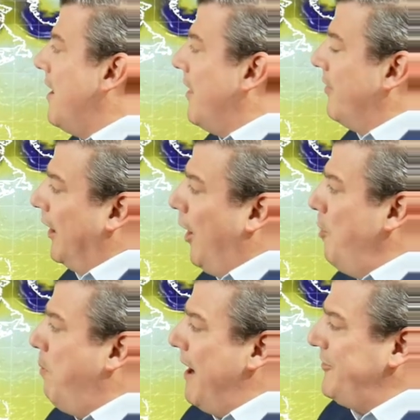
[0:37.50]
the low
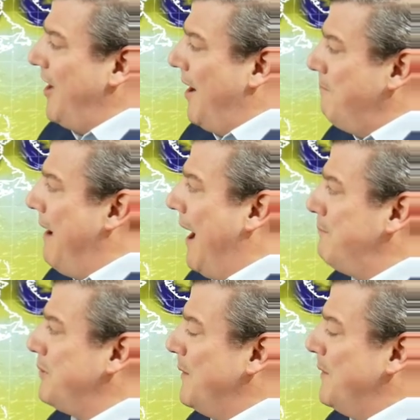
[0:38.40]
pressure
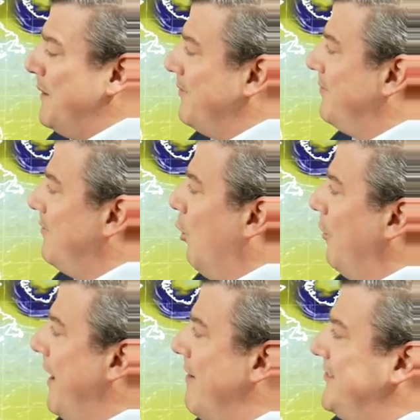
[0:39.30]
map, all
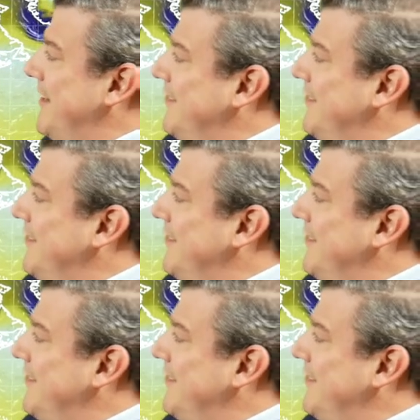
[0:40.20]
the areas that you